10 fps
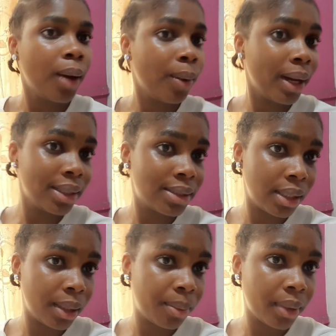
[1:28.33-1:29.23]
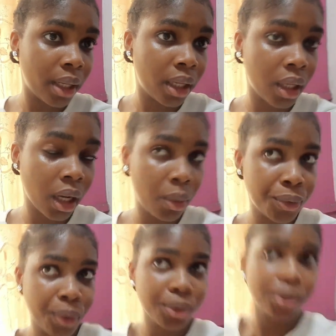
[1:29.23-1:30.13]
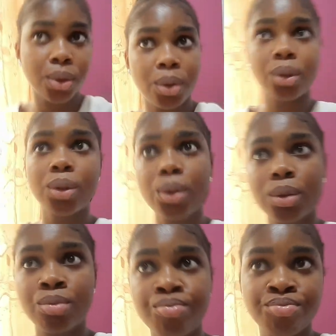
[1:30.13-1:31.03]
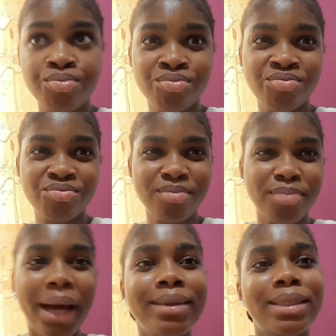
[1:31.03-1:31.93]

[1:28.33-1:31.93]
While I sleep, then I would also, and the